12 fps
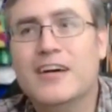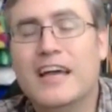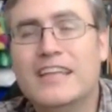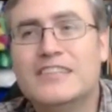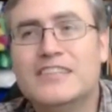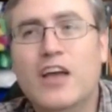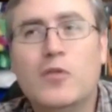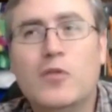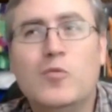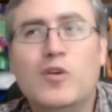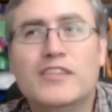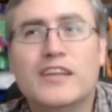It's
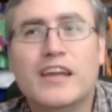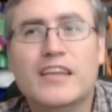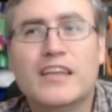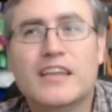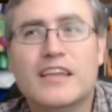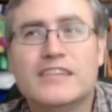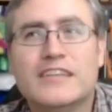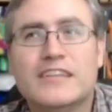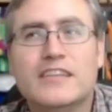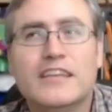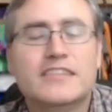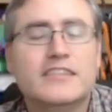not one that
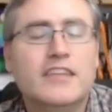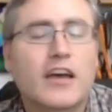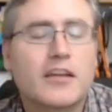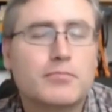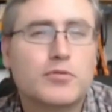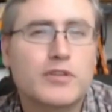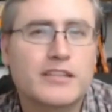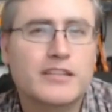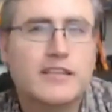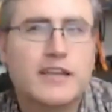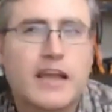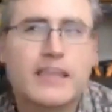it's not a
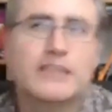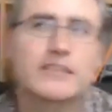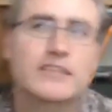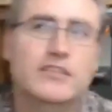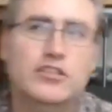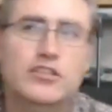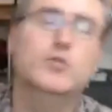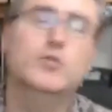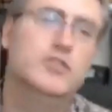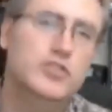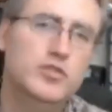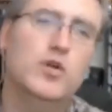print that I can
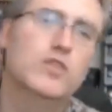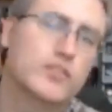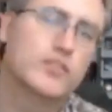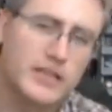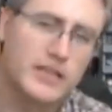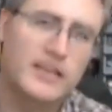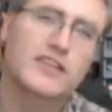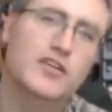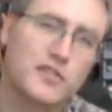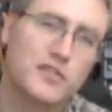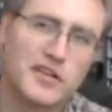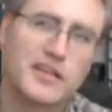do and do over again
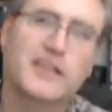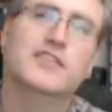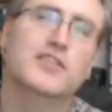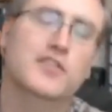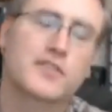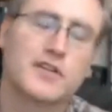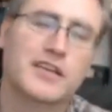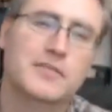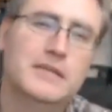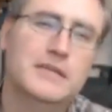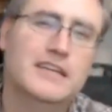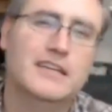and over again and over again,